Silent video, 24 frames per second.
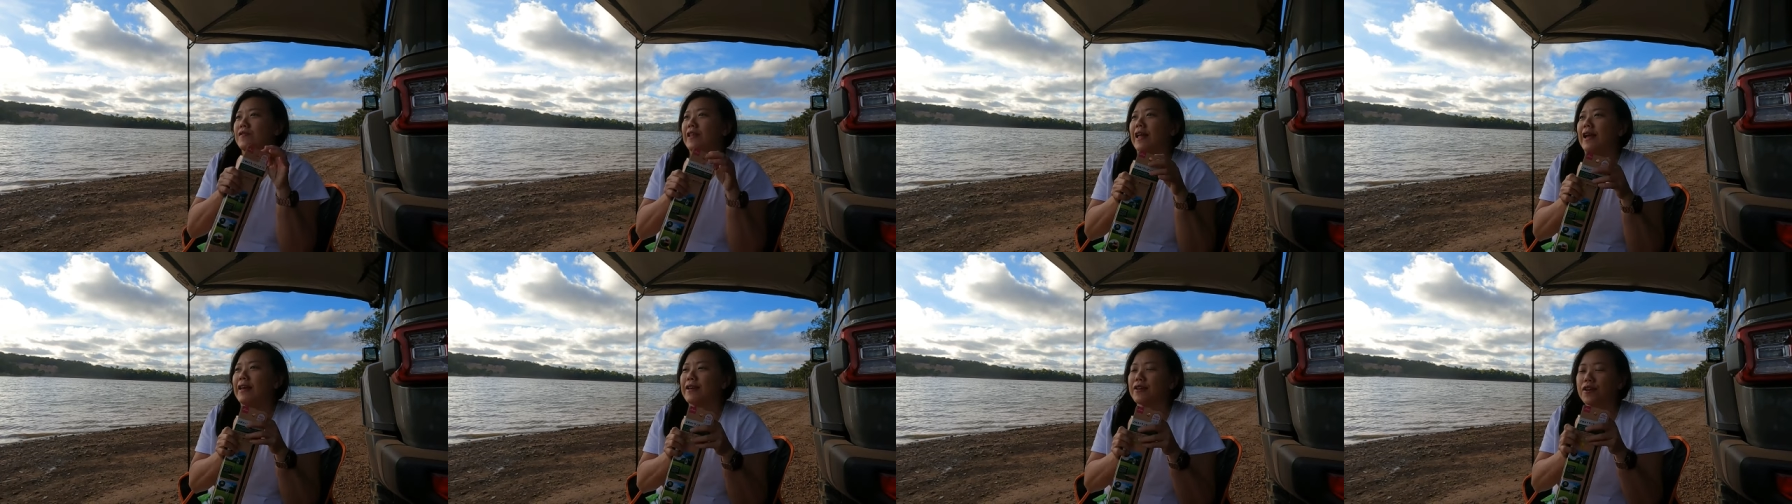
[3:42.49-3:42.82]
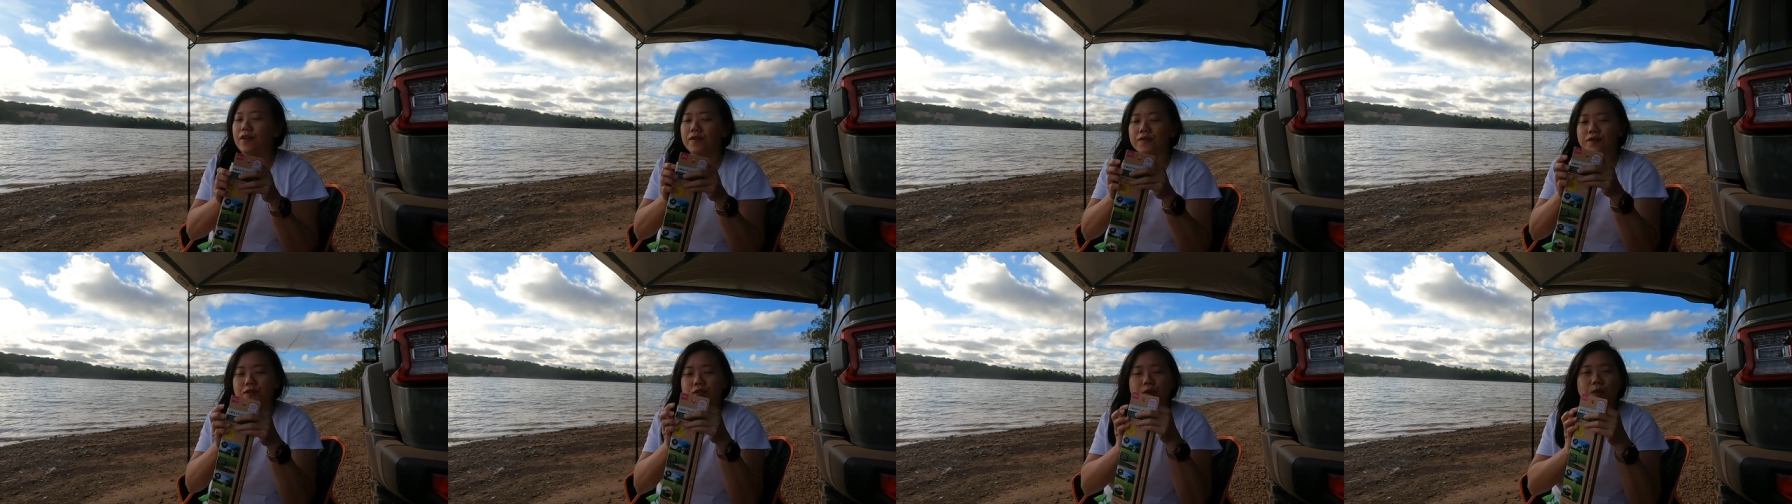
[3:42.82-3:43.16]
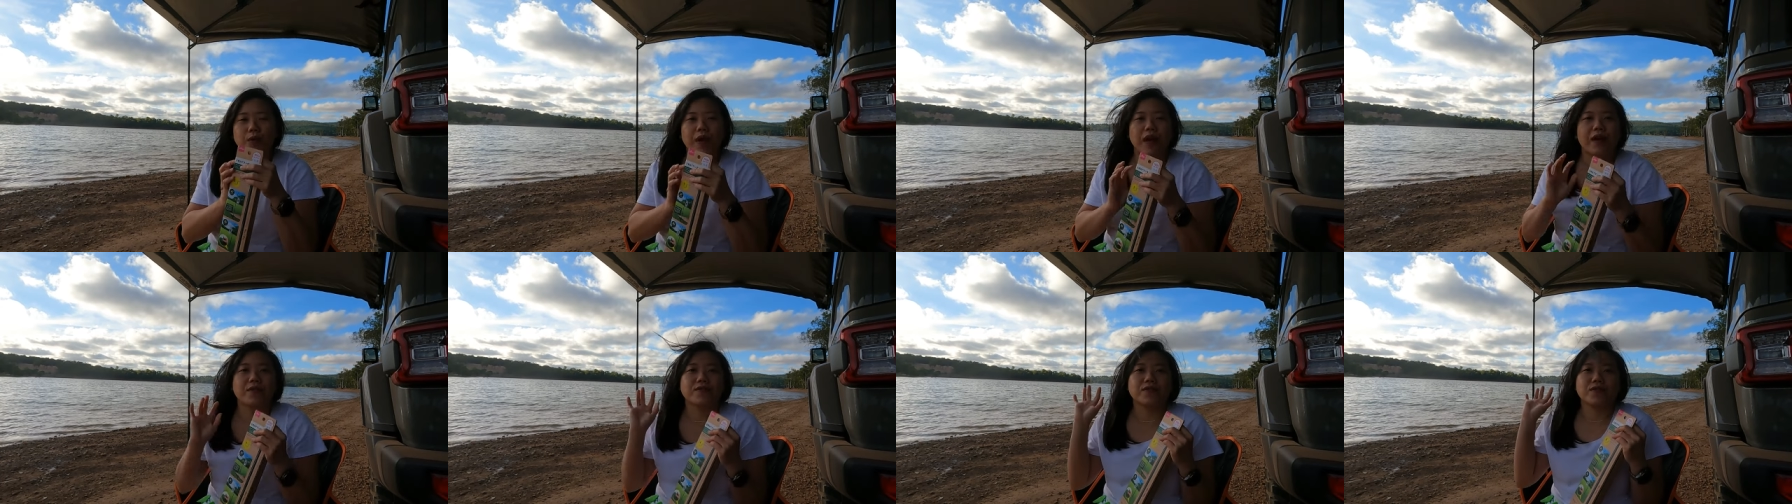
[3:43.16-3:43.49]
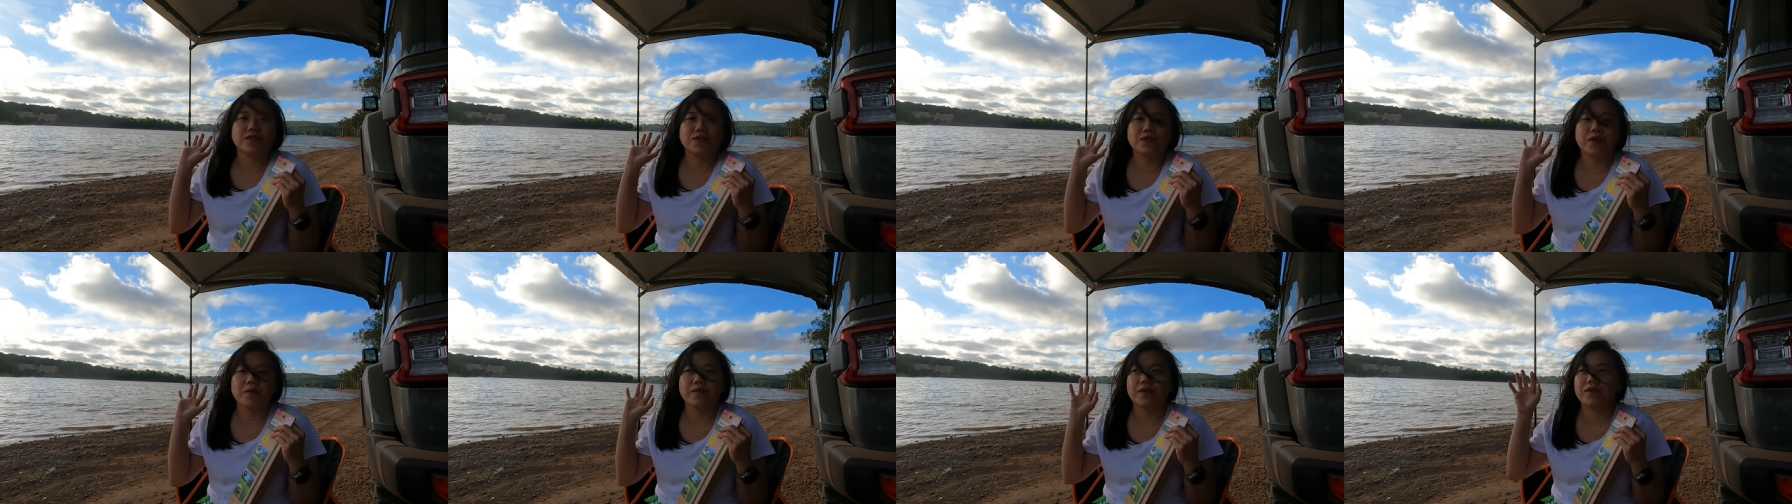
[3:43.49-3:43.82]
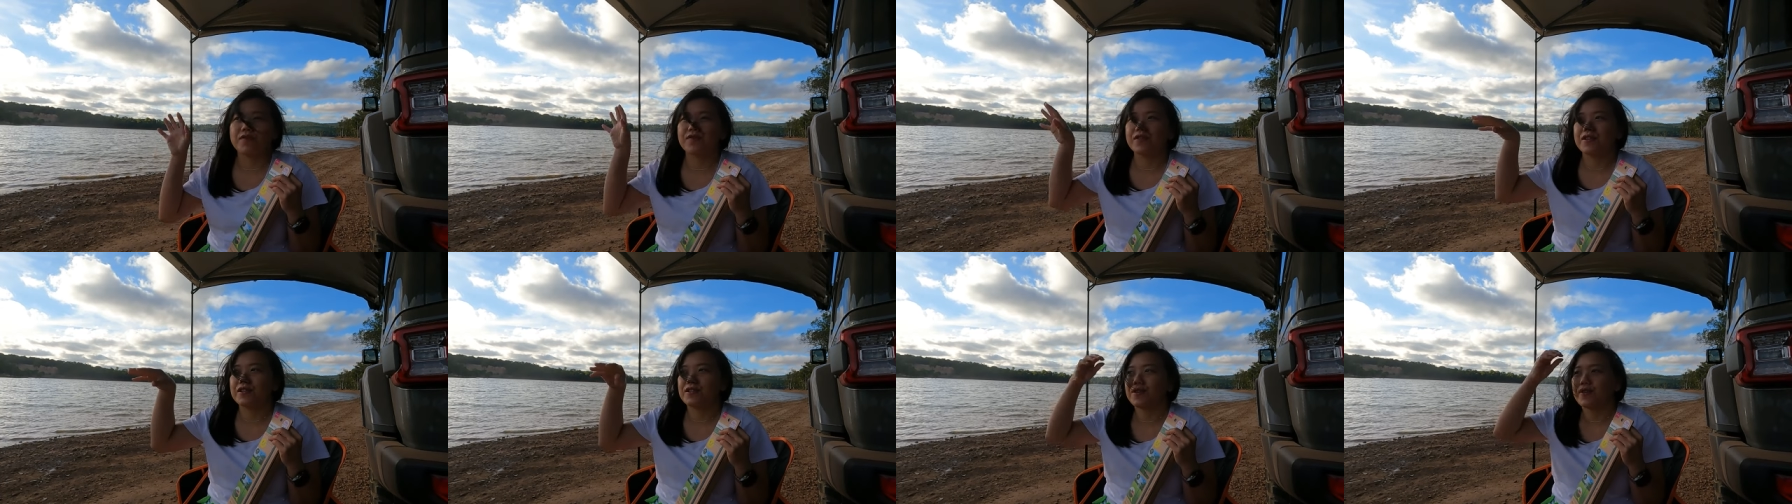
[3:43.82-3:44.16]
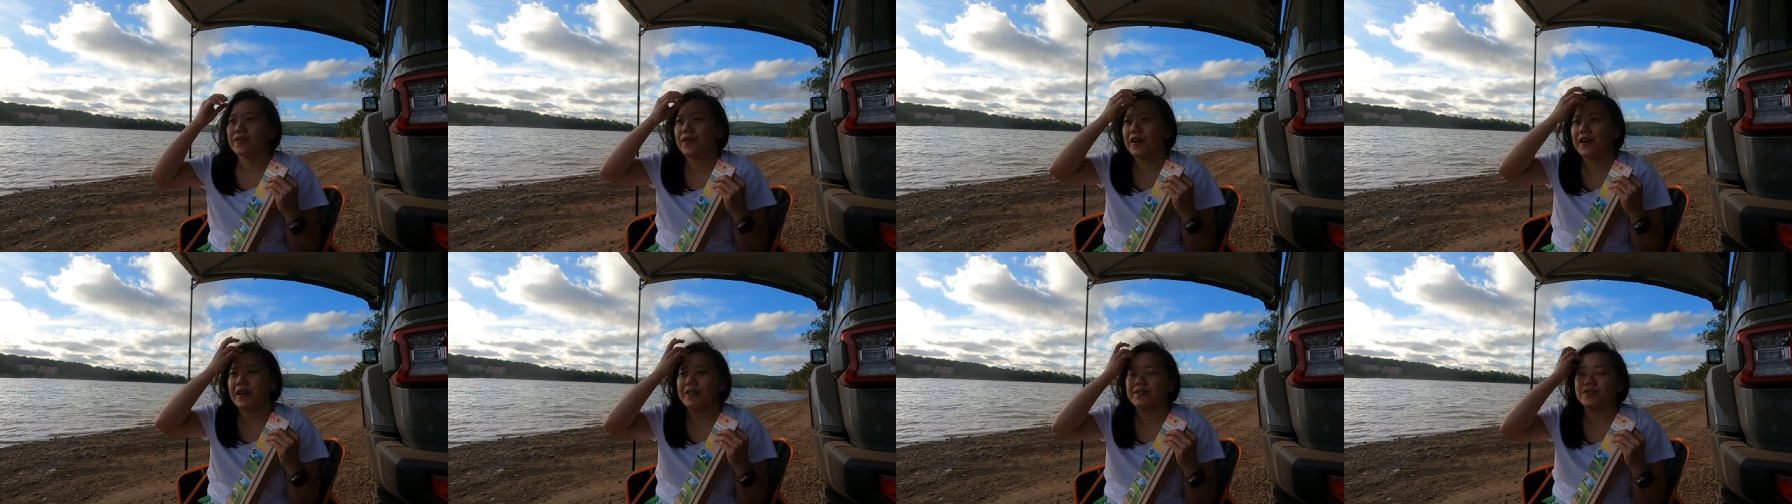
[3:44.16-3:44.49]
flying off so we have to stop the
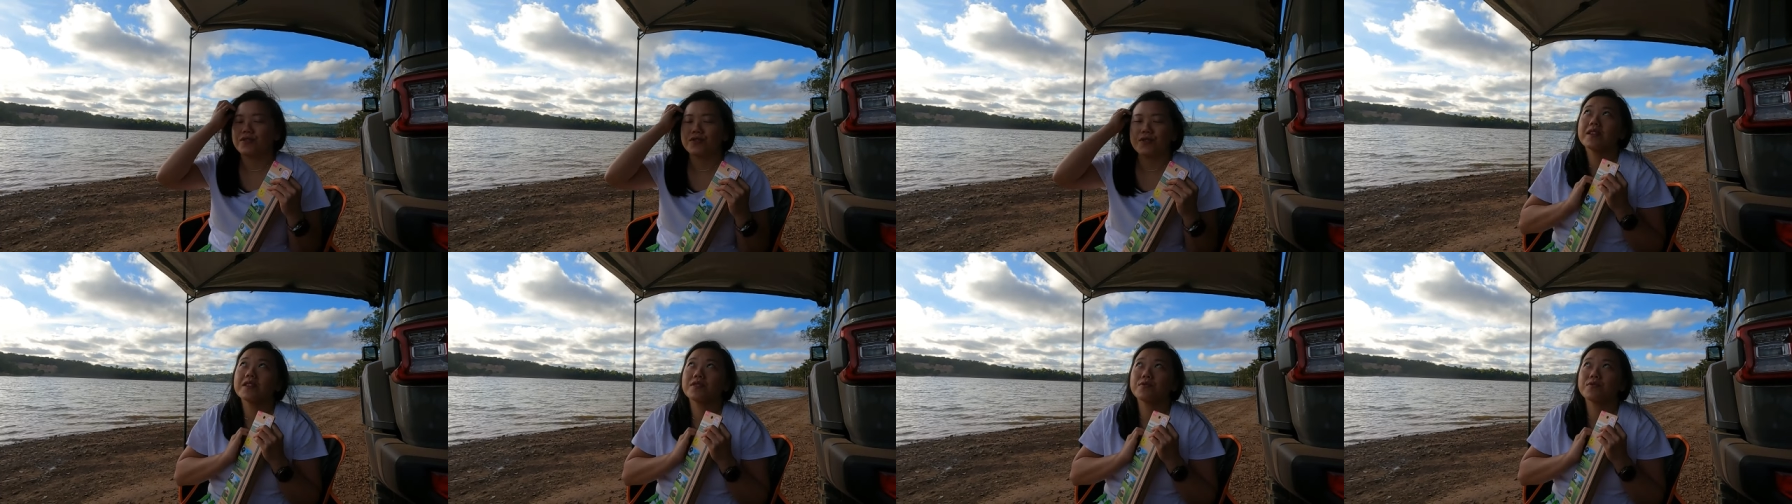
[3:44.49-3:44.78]
video and